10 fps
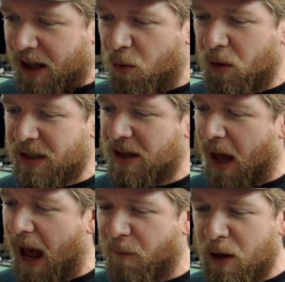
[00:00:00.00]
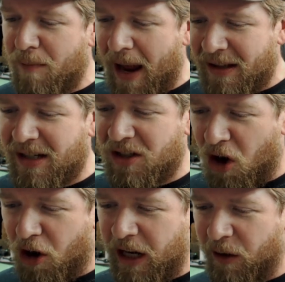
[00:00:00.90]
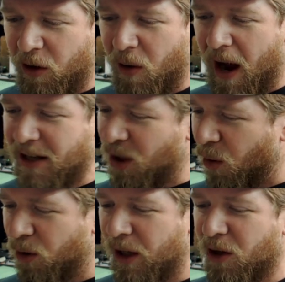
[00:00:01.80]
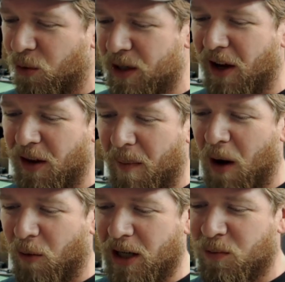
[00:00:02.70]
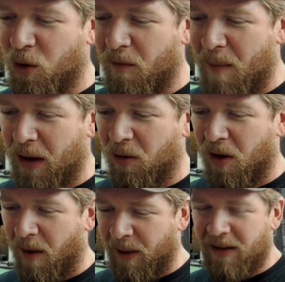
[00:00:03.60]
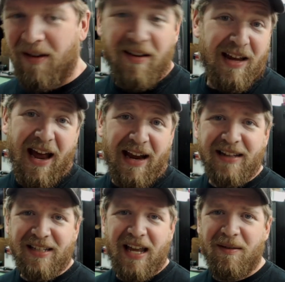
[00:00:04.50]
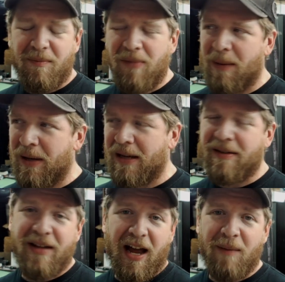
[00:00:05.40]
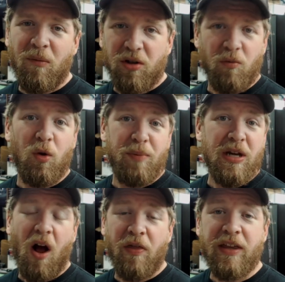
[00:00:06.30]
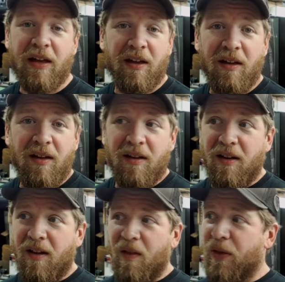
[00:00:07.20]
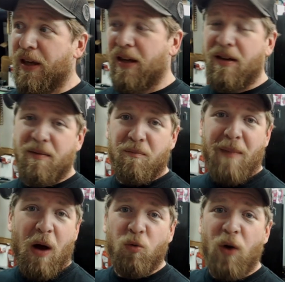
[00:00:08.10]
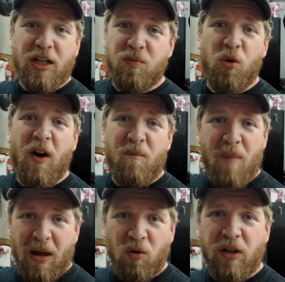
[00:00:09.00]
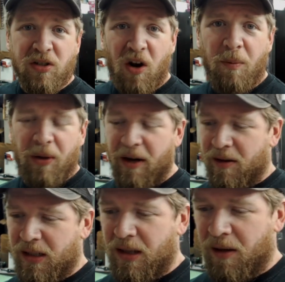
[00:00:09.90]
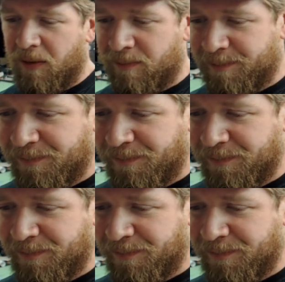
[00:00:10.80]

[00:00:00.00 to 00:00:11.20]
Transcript: He was the every man's guitar hero. I totally agree on the Mount Rushmore of metal comment. Yeah, I had said maybe Dime would be on the, uh, the Mount Rushmore of metal guitar players, you know?